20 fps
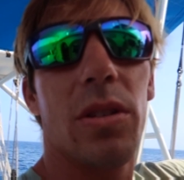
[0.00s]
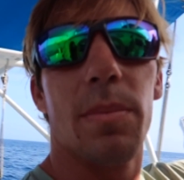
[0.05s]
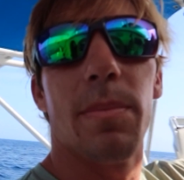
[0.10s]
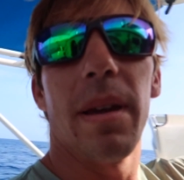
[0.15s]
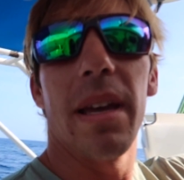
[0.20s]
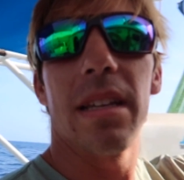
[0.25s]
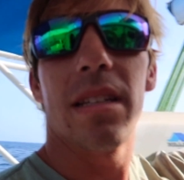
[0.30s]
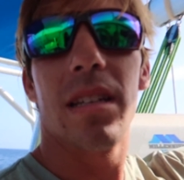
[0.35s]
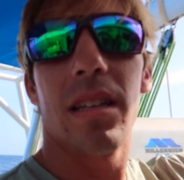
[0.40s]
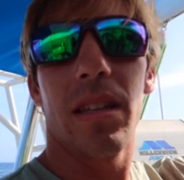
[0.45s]

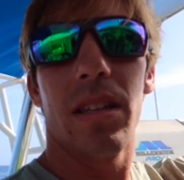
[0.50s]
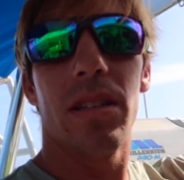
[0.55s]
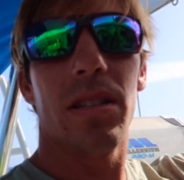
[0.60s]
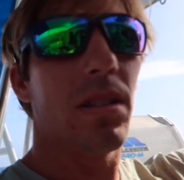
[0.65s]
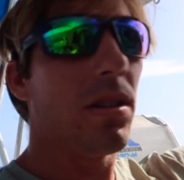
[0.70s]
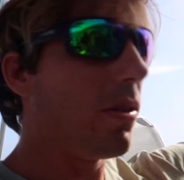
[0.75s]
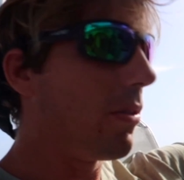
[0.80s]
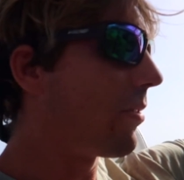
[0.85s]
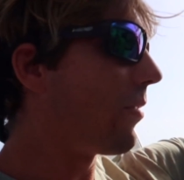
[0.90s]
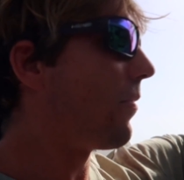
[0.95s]
Passing these
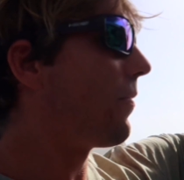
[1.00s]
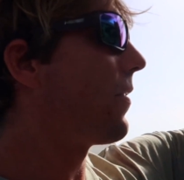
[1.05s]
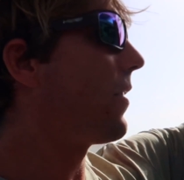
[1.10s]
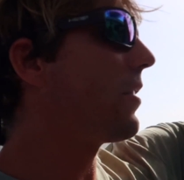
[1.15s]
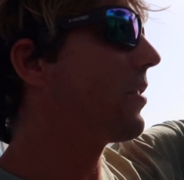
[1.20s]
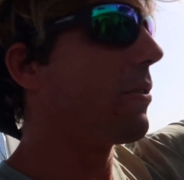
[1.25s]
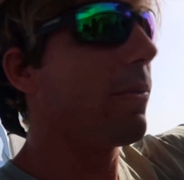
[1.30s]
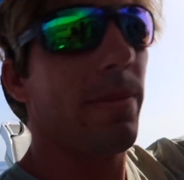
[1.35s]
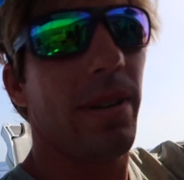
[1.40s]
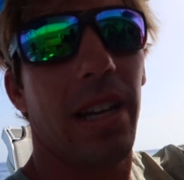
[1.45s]
local
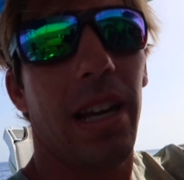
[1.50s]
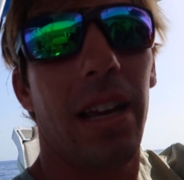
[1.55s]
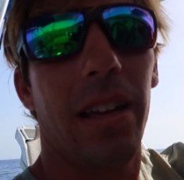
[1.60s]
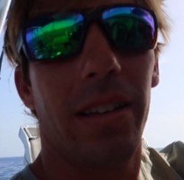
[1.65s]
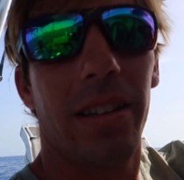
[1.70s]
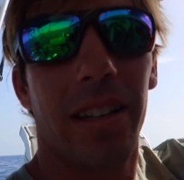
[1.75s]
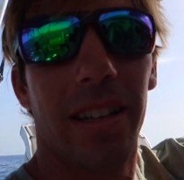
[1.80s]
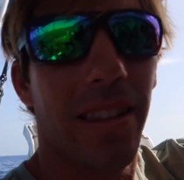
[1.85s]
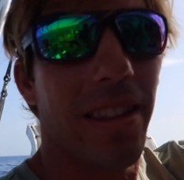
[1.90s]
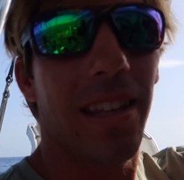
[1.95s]
fishermen. I
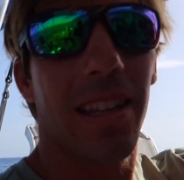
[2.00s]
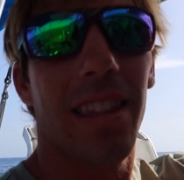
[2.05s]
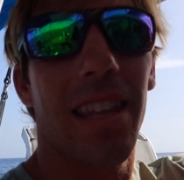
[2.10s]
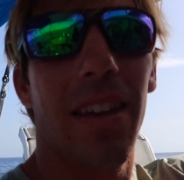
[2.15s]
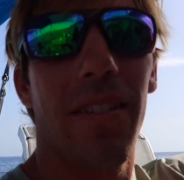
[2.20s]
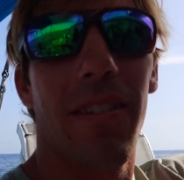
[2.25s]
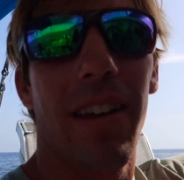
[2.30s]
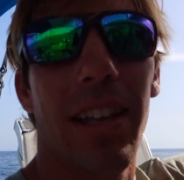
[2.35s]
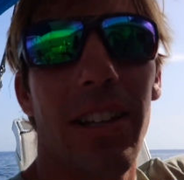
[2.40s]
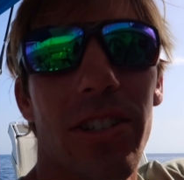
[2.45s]
don't even think they
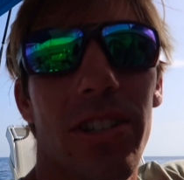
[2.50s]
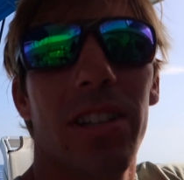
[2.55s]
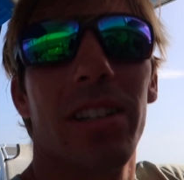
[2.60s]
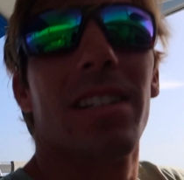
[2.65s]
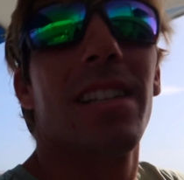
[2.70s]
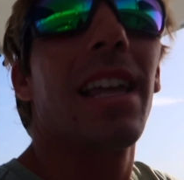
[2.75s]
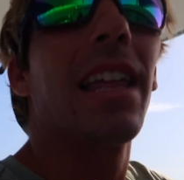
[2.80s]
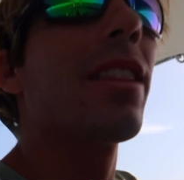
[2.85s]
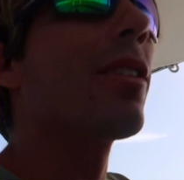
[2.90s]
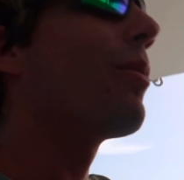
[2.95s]
have
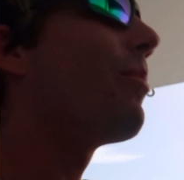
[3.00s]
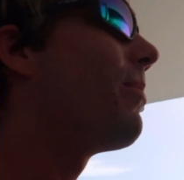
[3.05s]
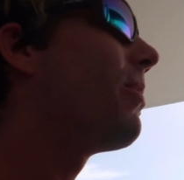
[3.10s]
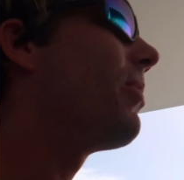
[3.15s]
engines on their